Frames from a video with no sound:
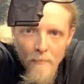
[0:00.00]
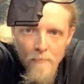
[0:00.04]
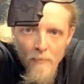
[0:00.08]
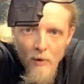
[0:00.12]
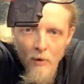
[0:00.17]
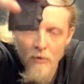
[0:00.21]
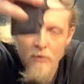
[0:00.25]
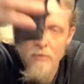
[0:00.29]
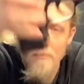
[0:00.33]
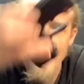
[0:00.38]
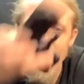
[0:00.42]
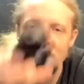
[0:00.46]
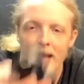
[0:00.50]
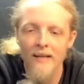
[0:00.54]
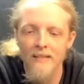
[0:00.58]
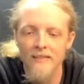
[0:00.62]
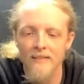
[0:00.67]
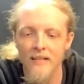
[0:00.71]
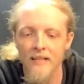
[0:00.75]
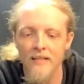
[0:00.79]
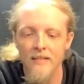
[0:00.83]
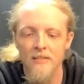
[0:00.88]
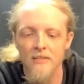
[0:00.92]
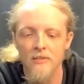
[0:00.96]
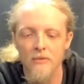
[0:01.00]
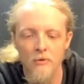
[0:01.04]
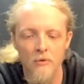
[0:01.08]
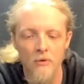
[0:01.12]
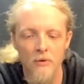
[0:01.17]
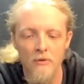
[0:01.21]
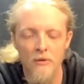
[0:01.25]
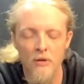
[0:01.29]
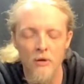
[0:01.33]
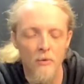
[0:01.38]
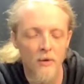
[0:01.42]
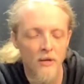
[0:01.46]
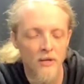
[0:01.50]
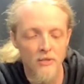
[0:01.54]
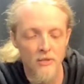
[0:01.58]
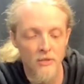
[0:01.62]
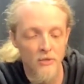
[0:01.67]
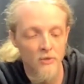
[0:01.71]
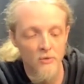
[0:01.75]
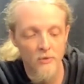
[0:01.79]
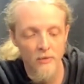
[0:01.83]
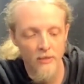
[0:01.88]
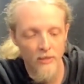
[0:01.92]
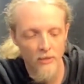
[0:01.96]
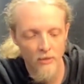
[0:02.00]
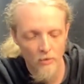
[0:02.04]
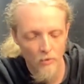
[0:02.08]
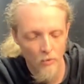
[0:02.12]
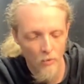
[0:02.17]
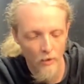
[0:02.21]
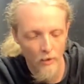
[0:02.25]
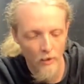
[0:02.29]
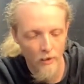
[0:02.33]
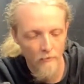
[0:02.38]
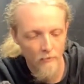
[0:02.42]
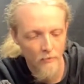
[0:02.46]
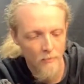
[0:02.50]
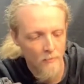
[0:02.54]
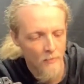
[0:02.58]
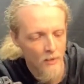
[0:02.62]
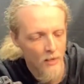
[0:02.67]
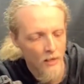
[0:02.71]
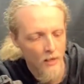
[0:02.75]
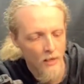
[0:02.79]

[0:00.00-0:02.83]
both magazines through it. No issues with either one of them.